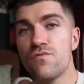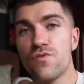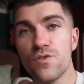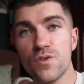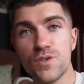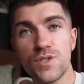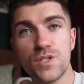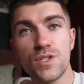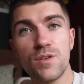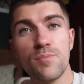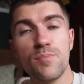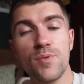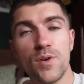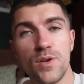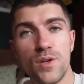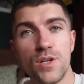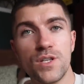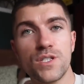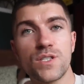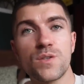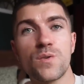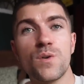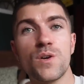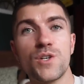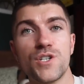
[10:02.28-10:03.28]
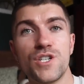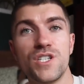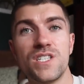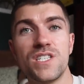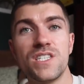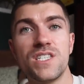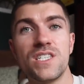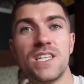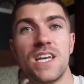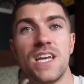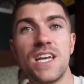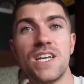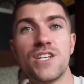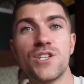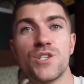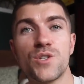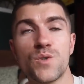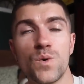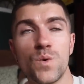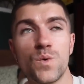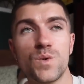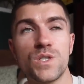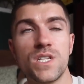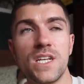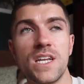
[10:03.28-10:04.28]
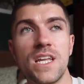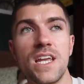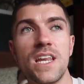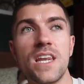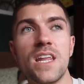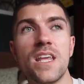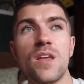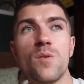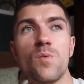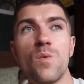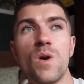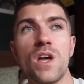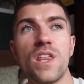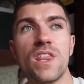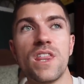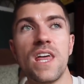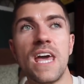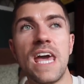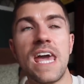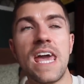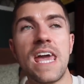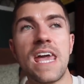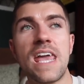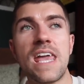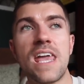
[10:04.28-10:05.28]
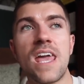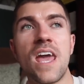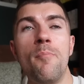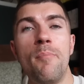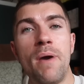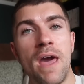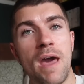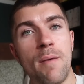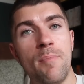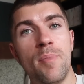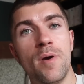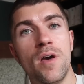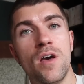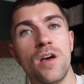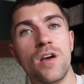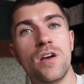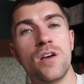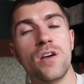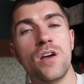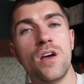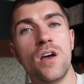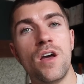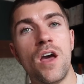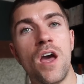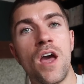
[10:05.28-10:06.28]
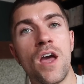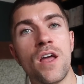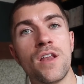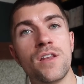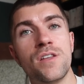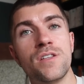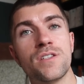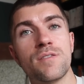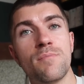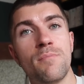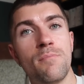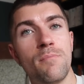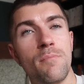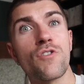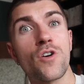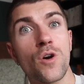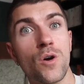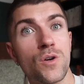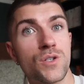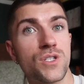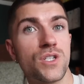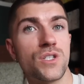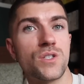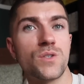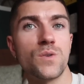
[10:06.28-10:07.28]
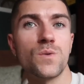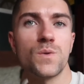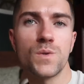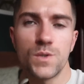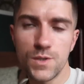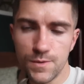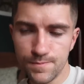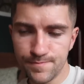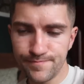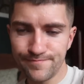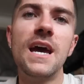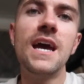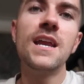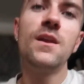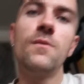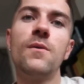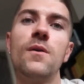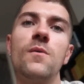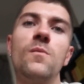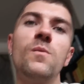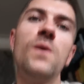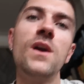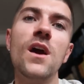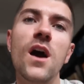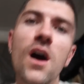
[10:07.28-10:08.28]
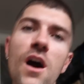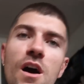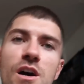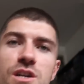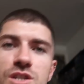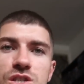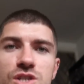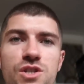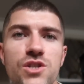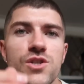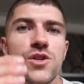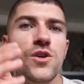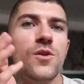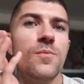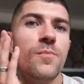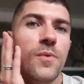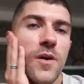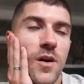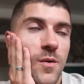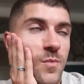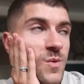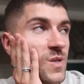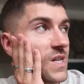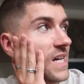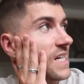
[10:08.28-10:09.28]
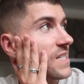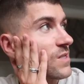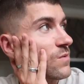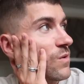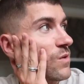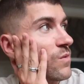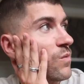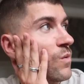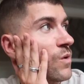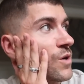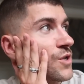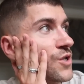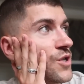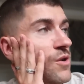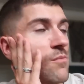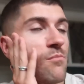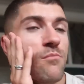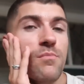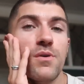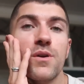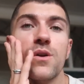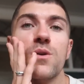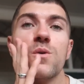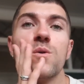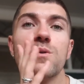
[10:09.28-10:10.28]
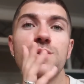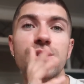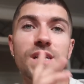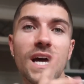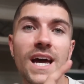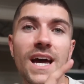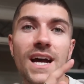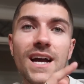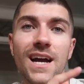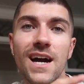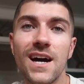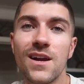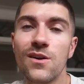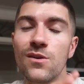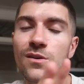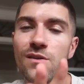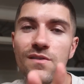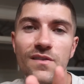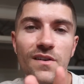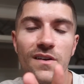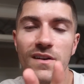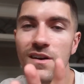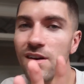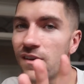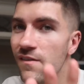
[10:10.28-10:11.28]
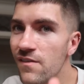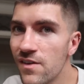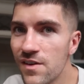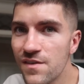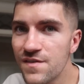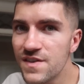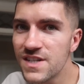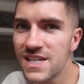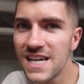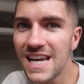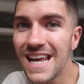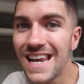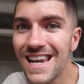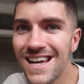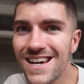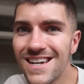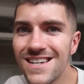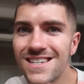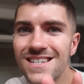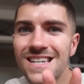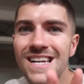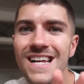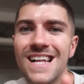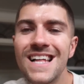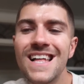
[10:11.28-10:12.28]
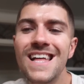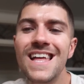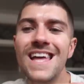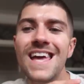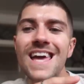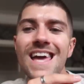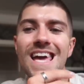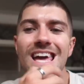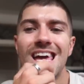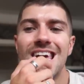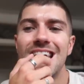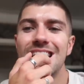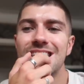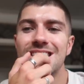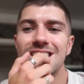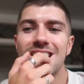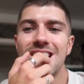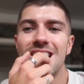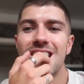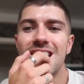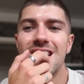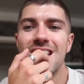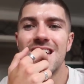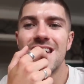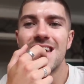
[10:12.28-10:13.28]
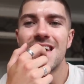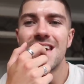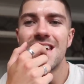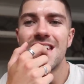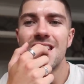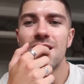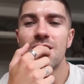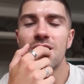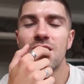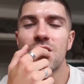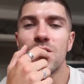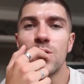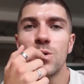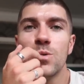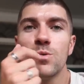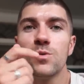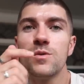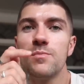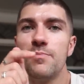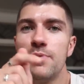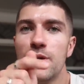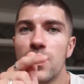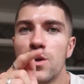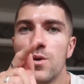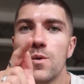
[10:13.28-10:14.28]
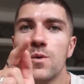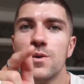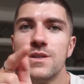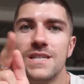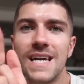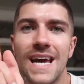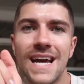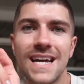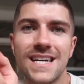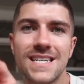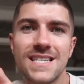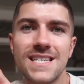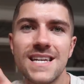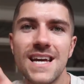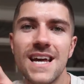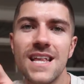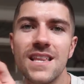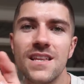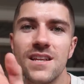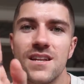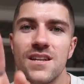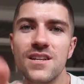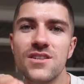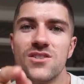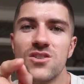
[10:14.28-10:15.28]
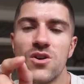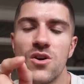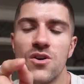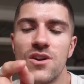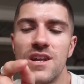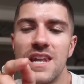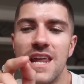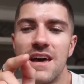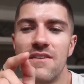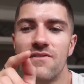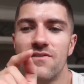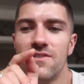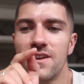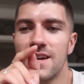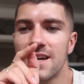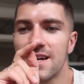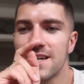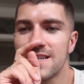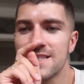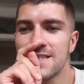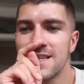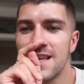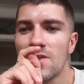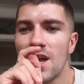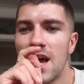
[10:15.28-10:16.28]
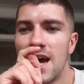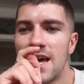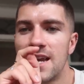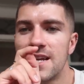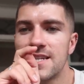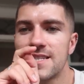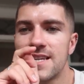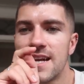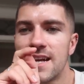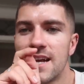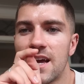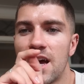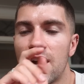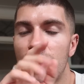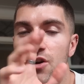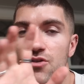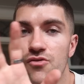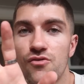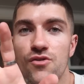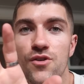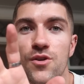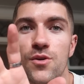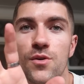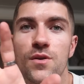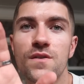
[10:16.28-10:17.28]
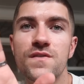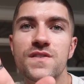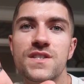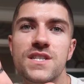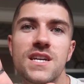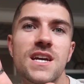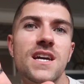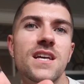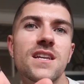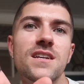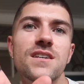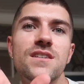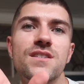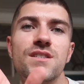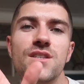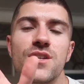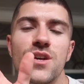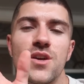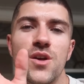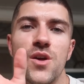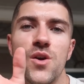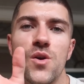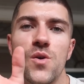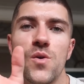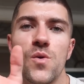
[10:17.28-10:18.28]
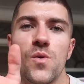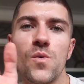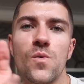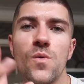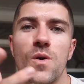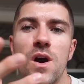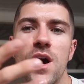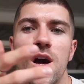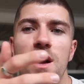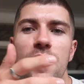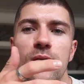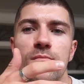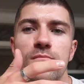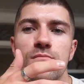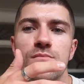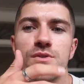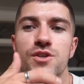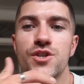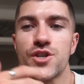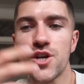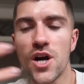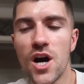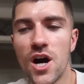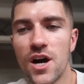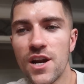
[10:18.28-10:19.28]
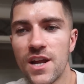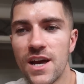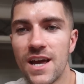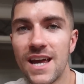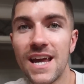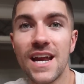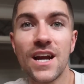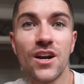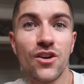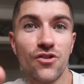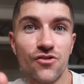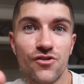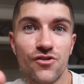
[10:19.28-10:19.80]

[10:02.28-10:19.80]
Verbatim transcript: roasted butternut squash and sage tortellini with a pepper and ricotta sauce. Anyway, we are super obsessed with watching Below Deck. I don't know if any of you have seen it. It's called Below Deck Sailing Yacht on Netflix. And it's like a crew of sailors who charter in